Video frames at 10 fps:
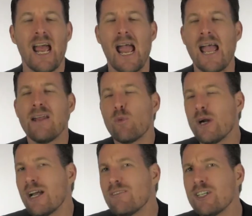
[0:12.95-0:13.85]
And
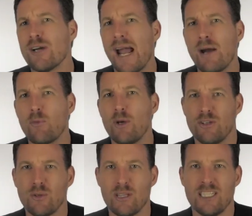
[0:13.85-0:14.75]
wherever you're at
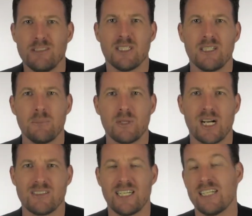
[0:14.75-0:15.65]
with your list building
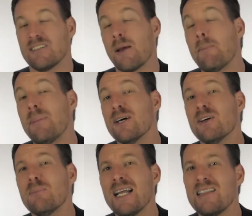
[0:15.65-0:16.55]
process,
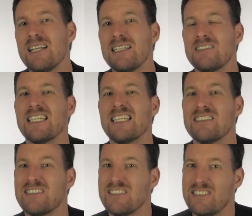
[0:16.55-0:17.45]
Build My List
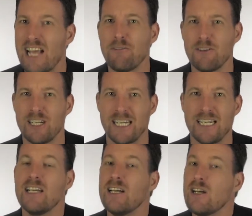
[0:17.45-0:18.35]
is
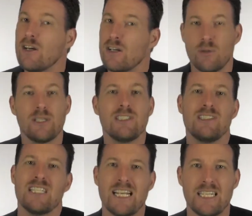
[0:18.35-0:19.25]
definitely going to
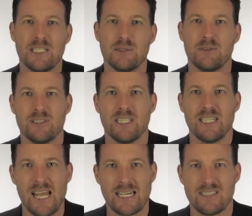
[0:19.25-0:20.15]
take you to the
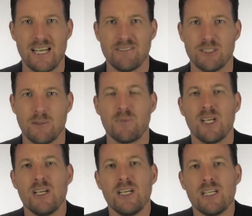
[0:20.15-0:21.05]
next level.
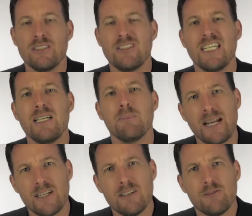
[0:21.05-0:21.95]
You see,
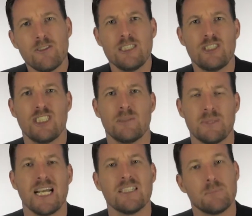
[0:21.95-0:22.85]
my good friend
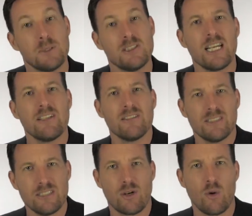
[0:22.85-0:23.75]
Jimmy has put together
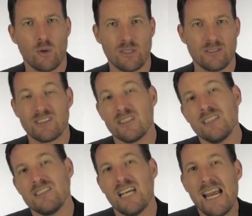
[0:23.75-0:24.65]
this course. It's
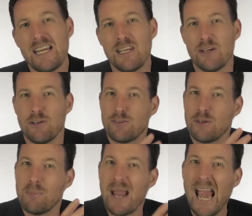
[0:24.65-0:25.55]
going to take you
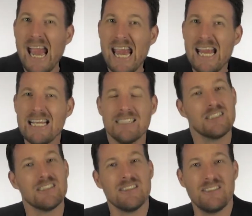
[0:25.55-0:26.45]
from A
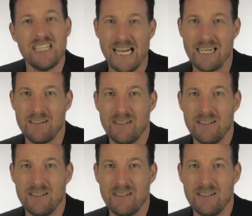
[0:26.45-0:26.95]
to Z.